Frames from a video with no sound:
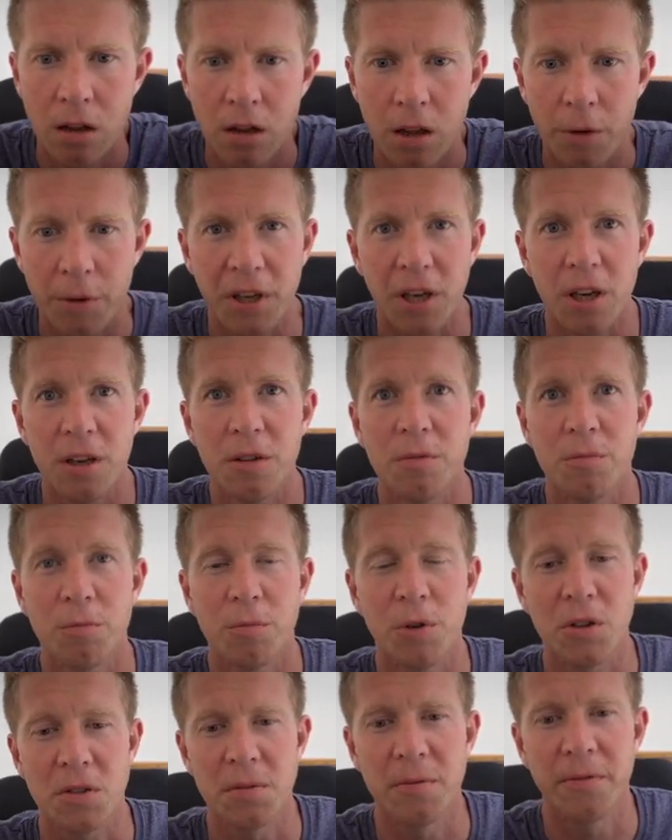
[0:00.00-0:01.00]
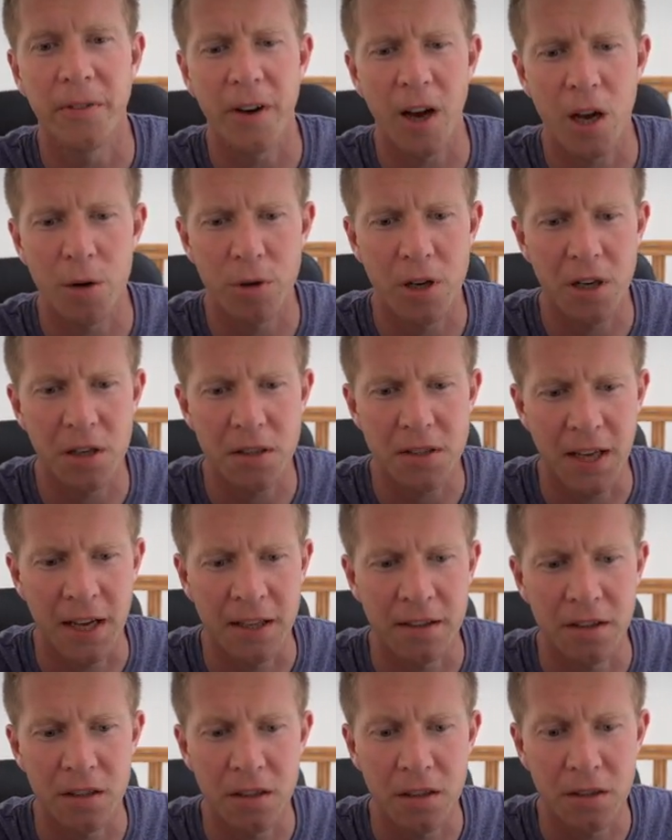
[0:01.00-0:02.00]
There we go. We've got some fireworks
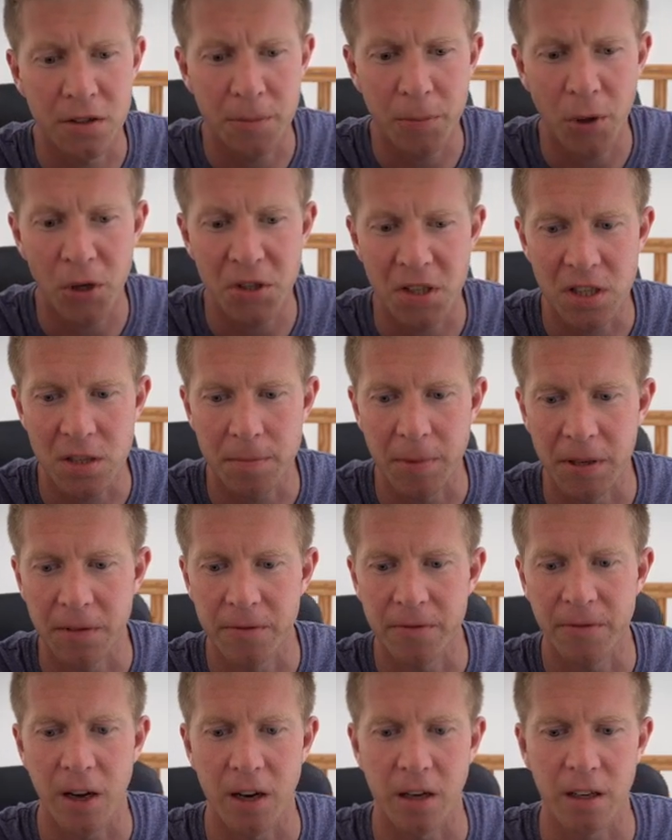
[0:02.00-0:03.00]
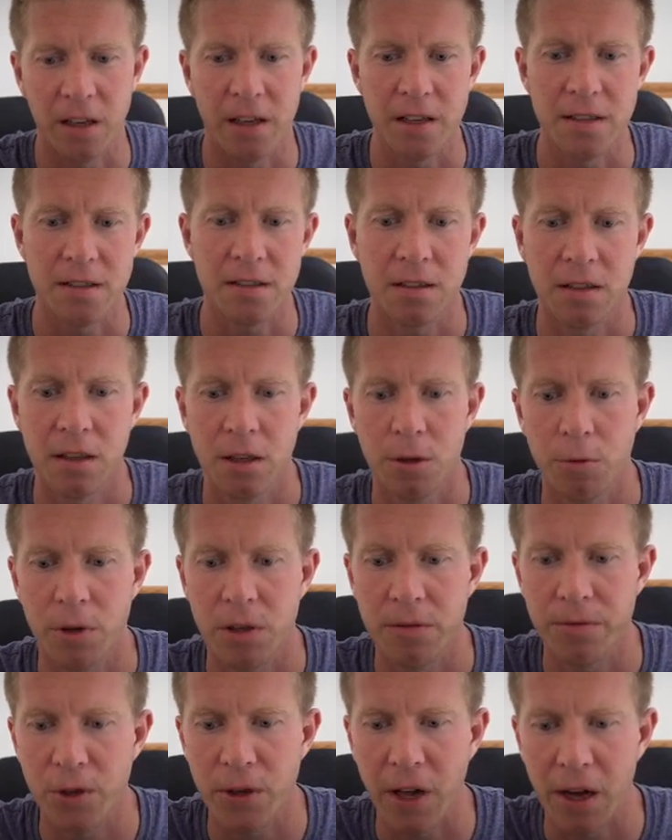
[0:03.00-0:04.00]
and the deposit has been finalized. We
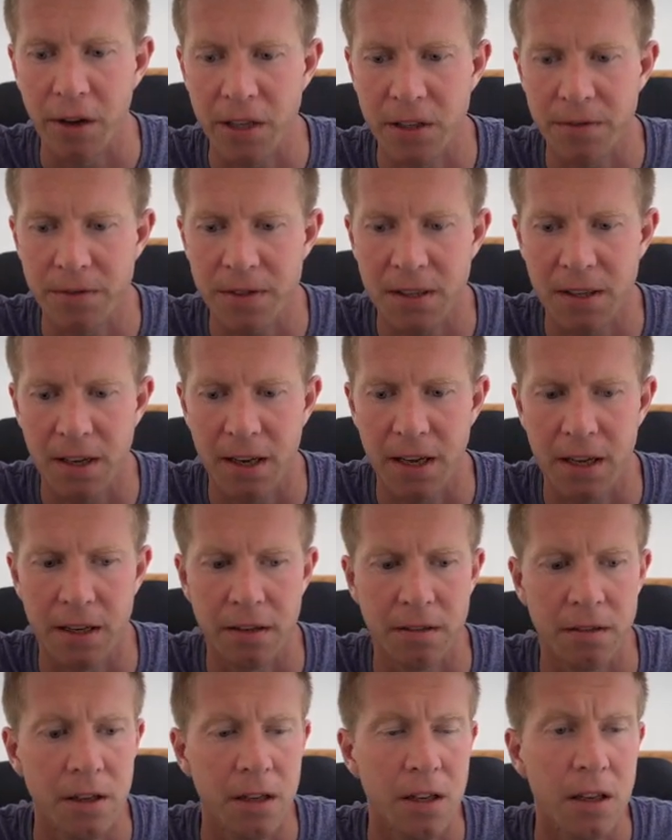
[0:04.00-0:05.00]
can view that on Etherscan.